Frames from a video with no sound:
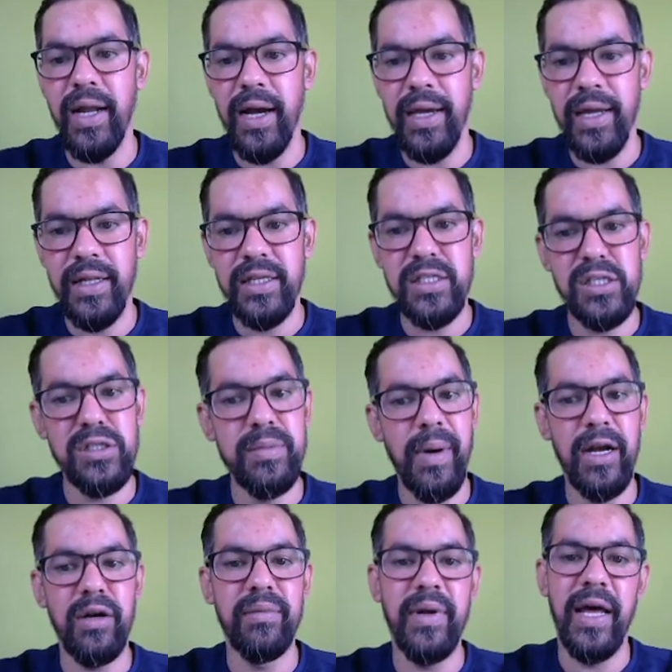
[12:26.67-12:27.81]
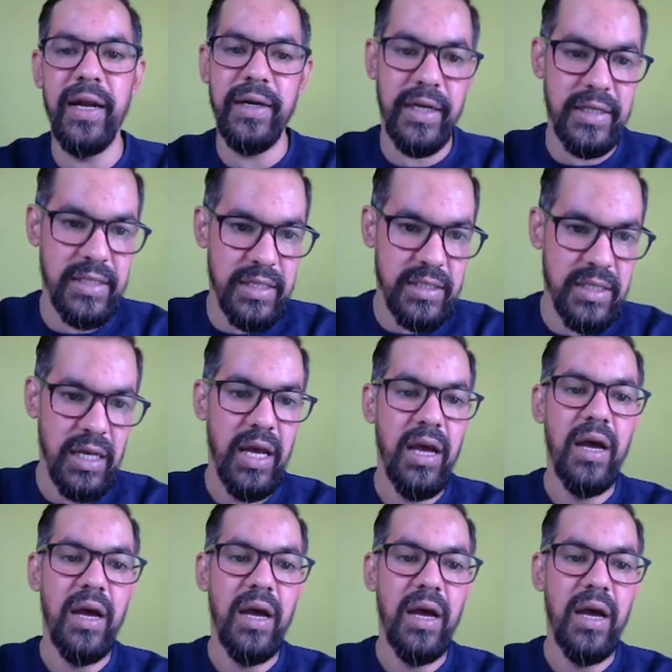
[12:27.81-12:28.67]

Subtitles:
again this is part of direct taxes.